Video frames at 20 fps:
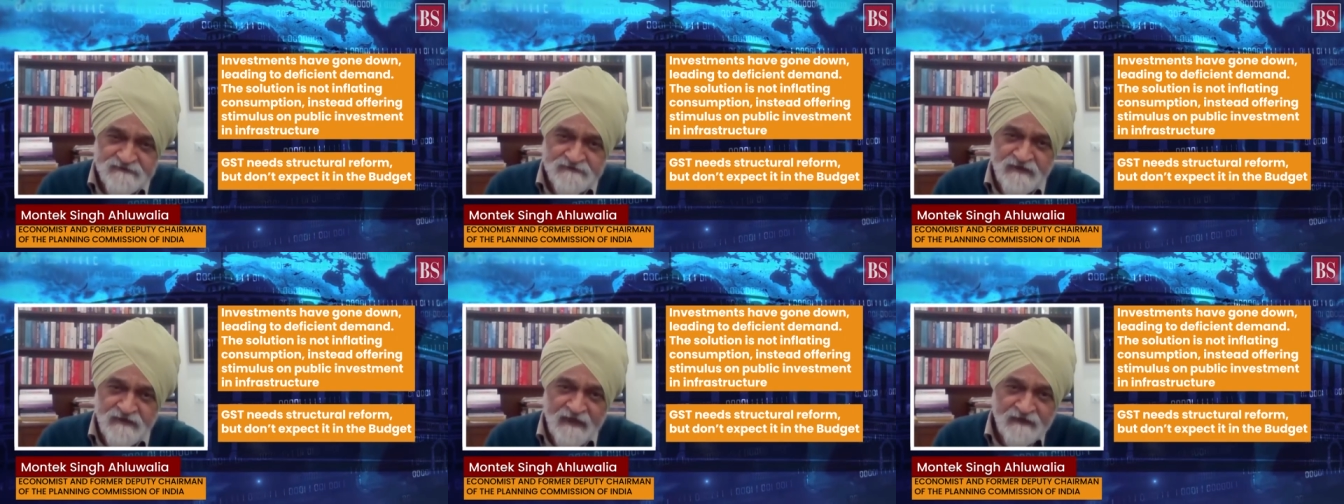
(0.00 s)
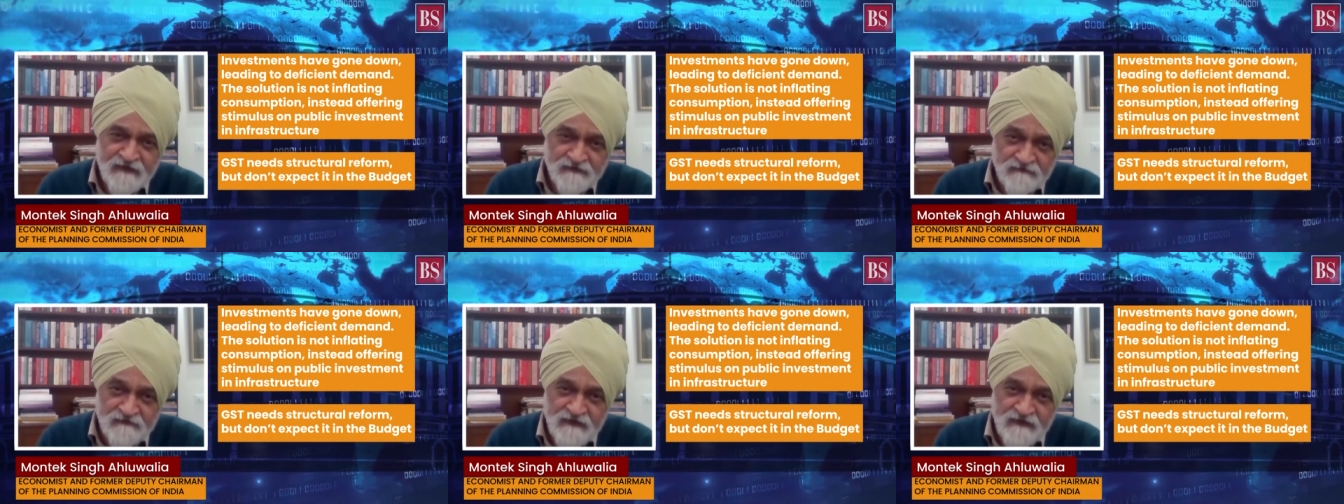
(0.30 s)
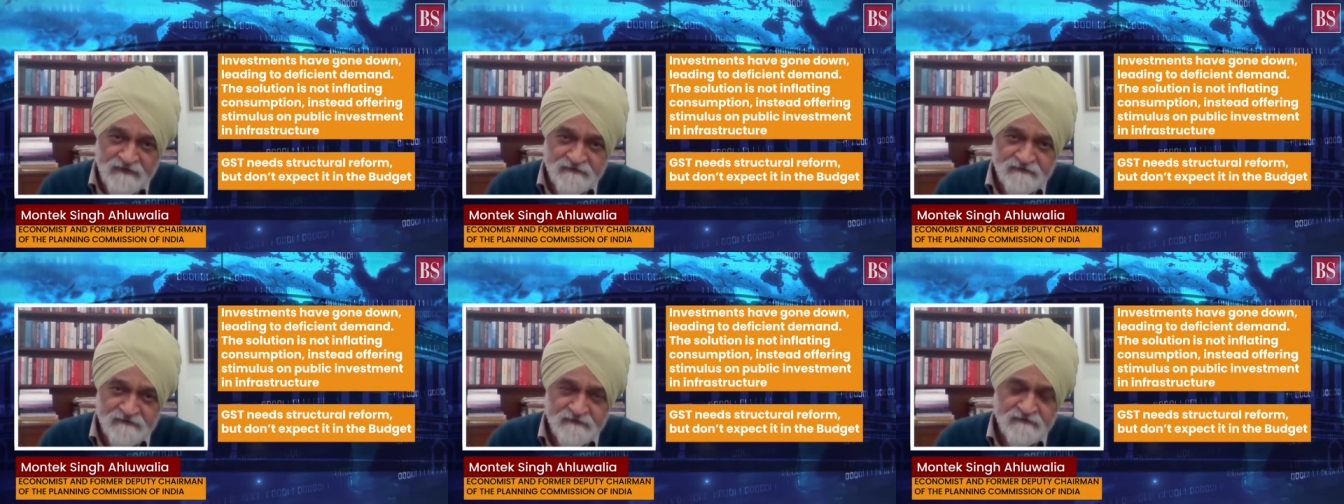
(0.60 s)

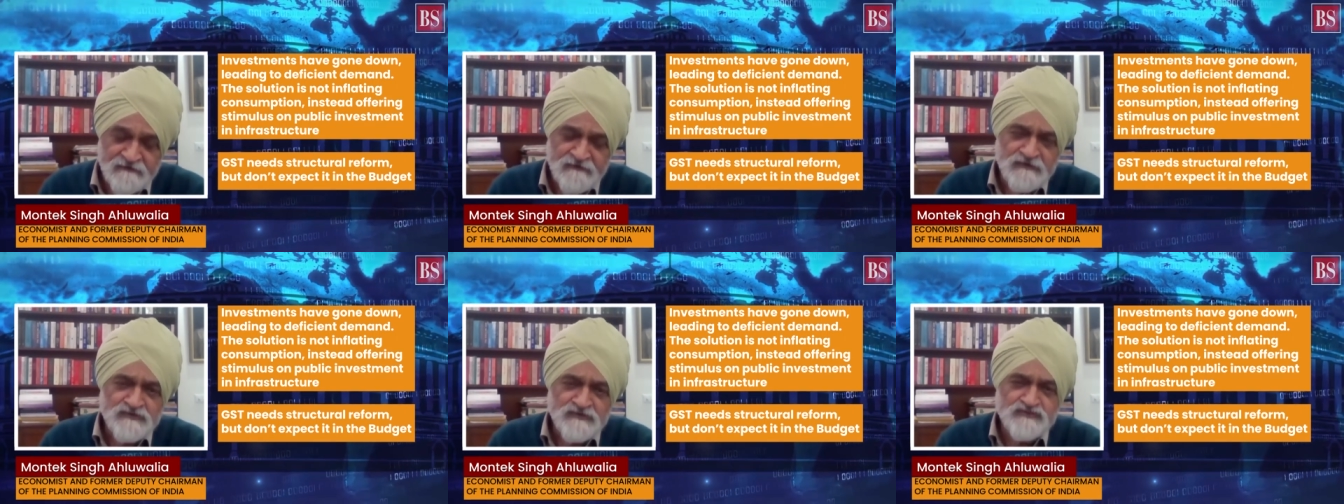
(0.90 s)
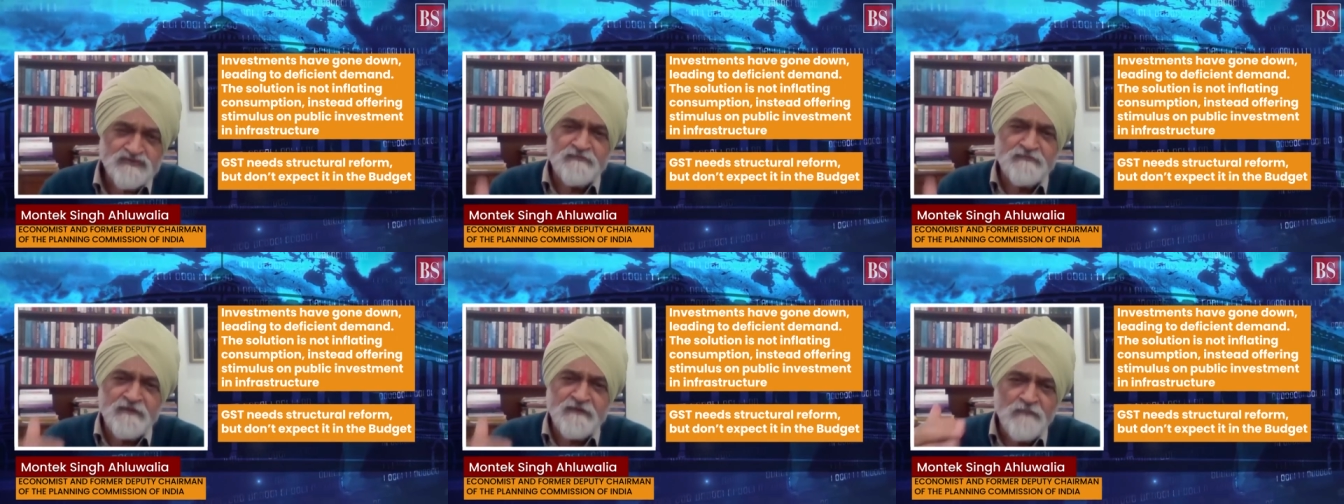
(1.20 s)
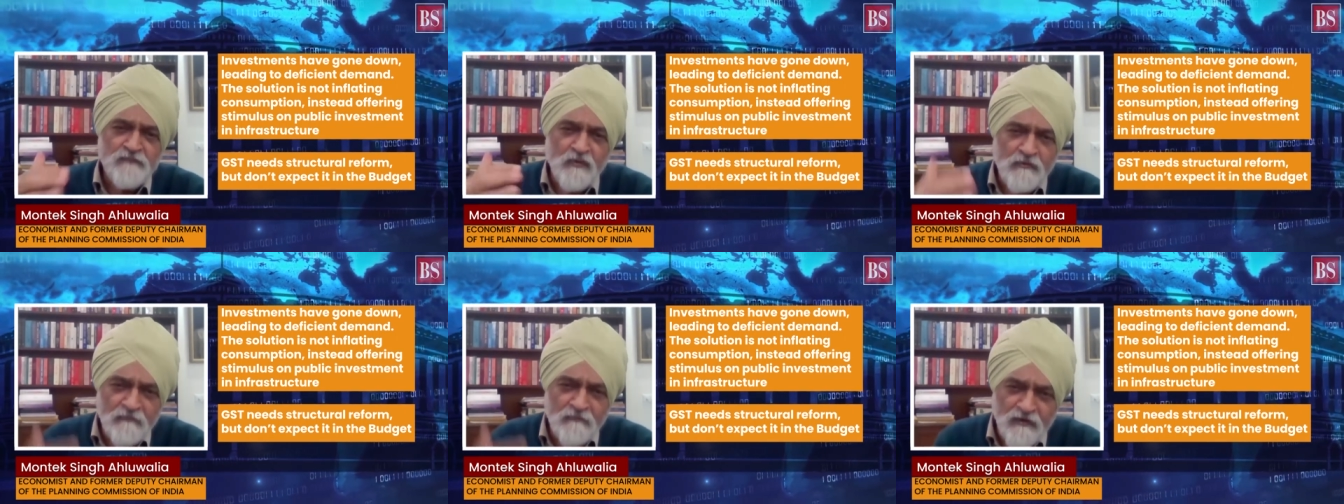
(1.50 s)
calculated should be
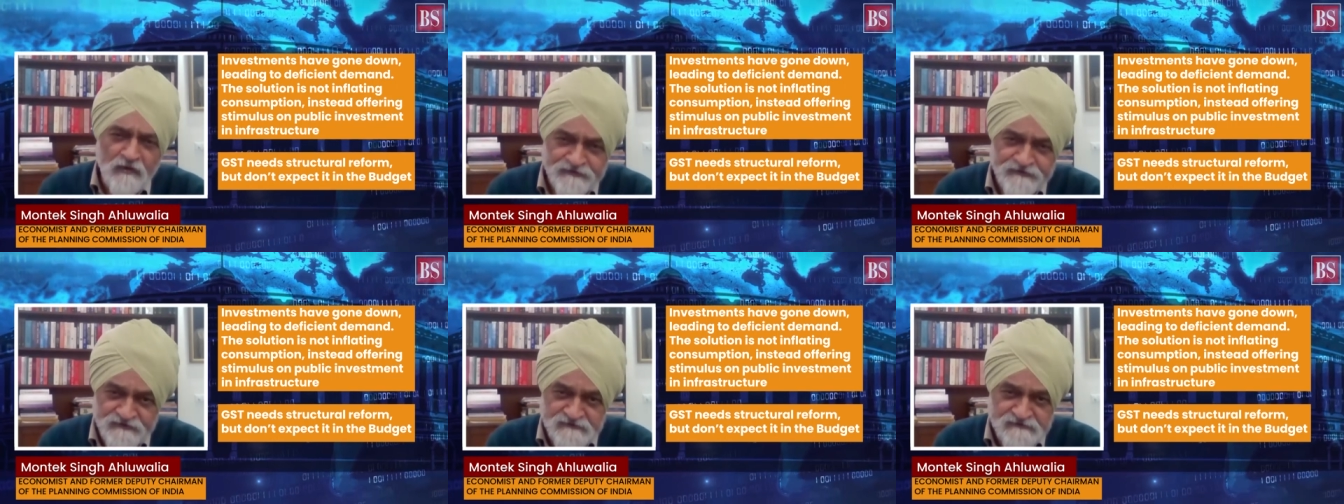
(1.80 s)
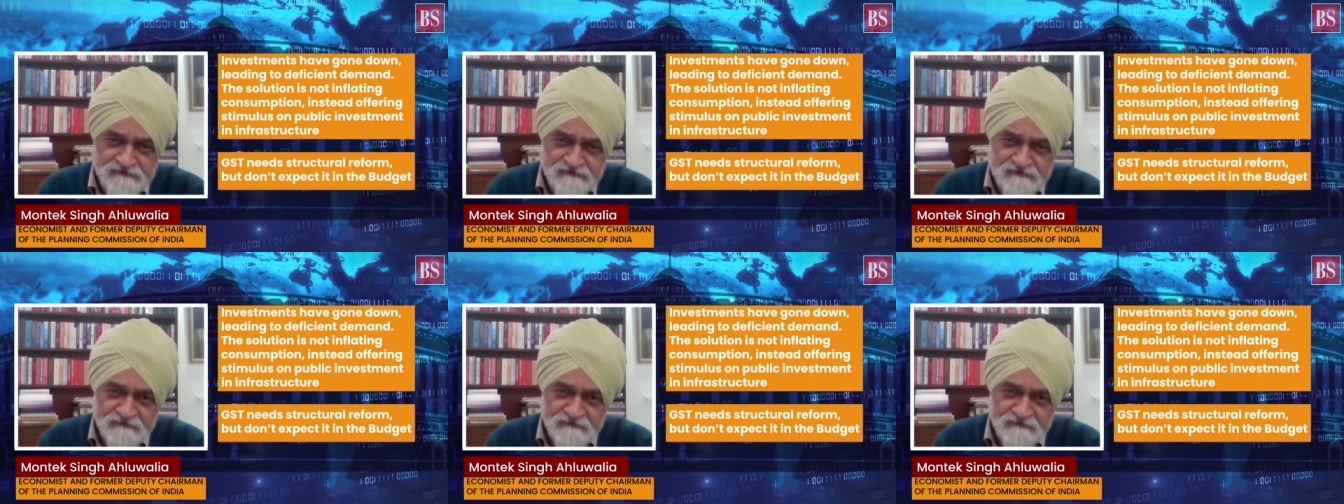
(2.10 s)
more modest